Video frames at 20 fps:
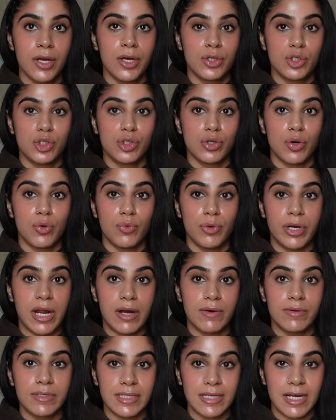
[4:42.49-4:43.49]
So when
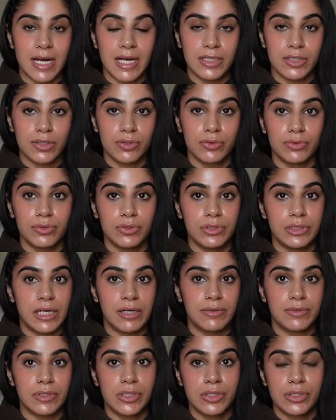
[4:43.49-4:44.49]
I was in high school and
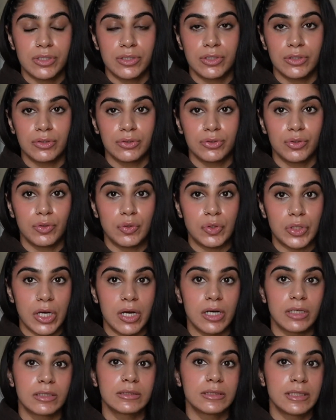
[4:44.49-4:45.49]
I was still too
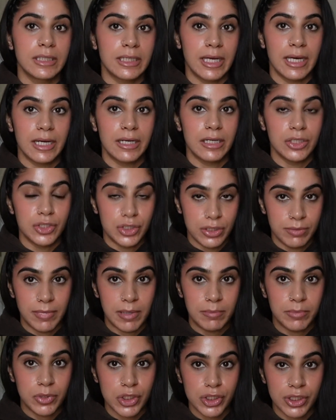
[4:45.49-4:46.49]
young to get a gym
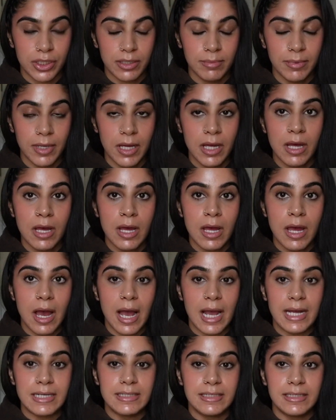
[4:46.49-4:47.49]
membership,
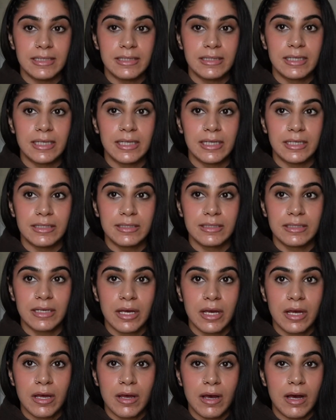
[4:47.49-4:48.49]
I did these
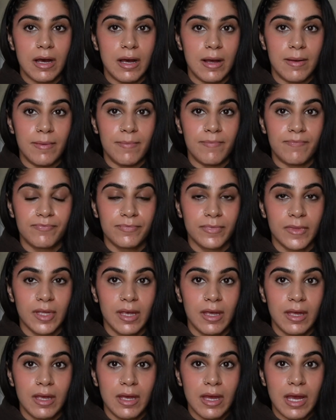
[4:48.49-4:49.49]
home
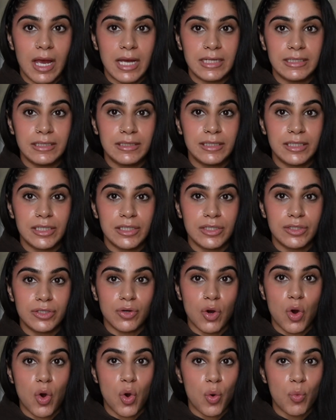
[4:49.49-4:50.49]

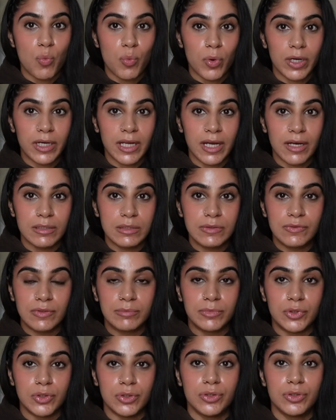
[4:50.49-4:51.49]
workouts
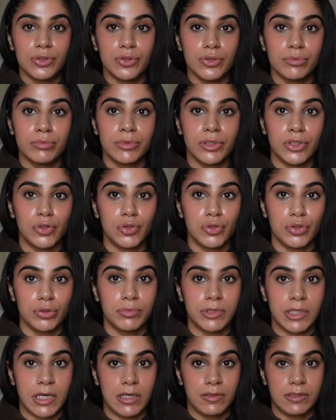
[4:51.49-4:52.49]
from YouTube. The YouTube
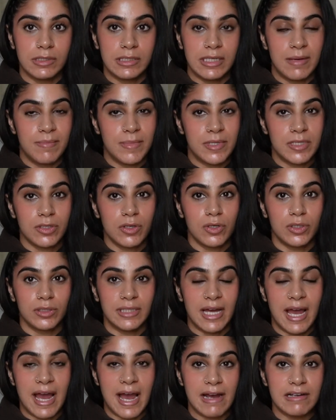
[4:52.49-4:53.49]
channel's name is
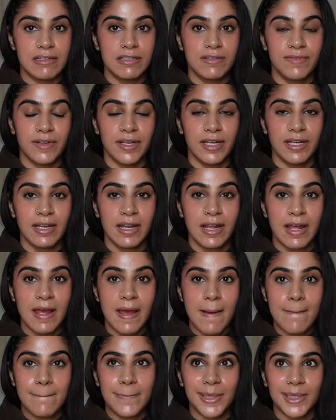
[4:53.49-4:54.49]
called HasFit.
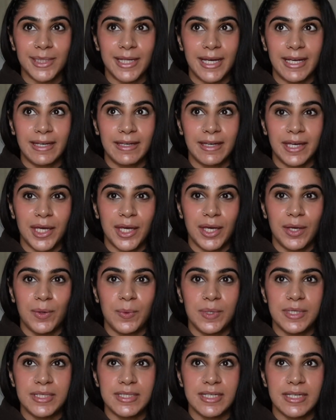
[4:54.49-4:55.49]
But like, it
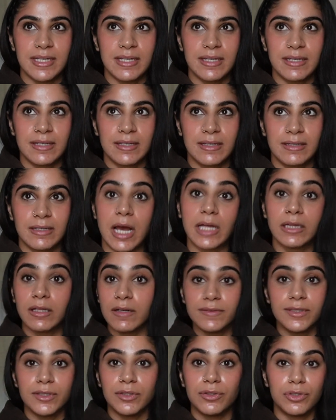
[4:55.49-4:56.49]
wasn't, I
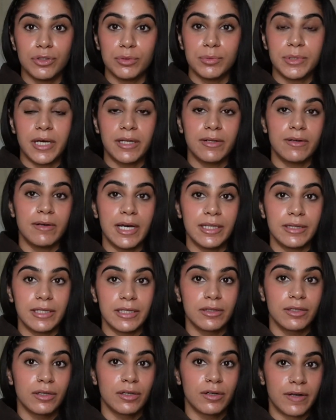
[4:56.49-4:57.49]
love the YouTube channel. I
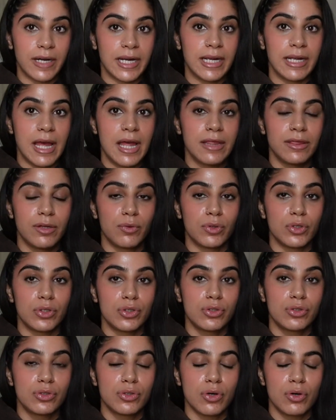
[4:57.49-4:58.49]
think they're great and they were
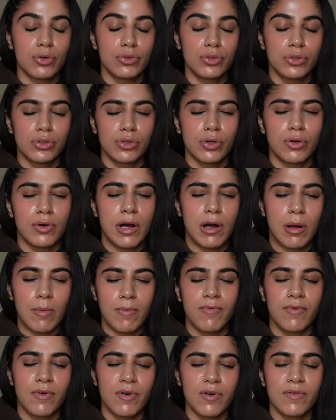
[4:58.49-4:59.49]
so, so
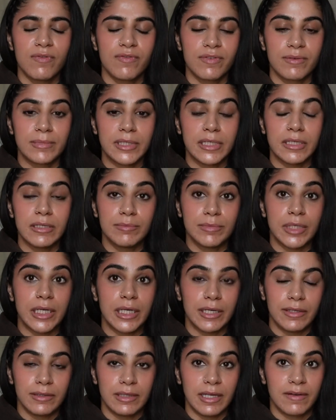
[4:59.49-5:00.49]
helpful for me in
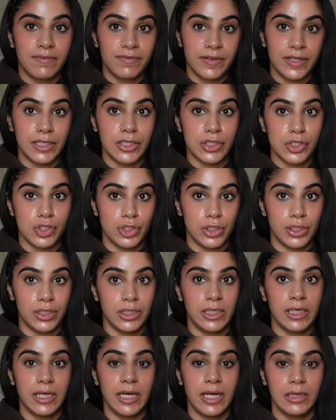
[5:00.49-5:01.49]
my like fitness
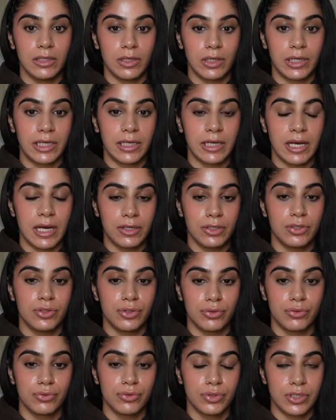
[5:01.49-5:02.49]
journey and learning how to
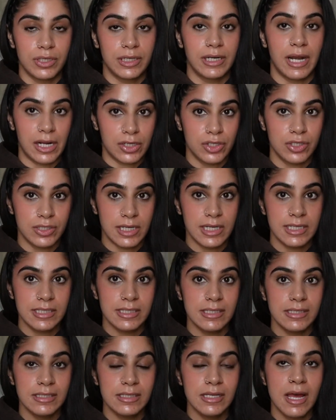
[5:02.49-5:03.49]
do certain
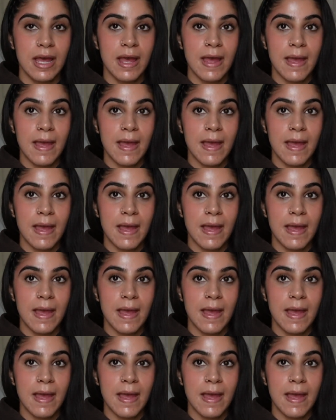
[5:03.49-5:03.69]
exercises.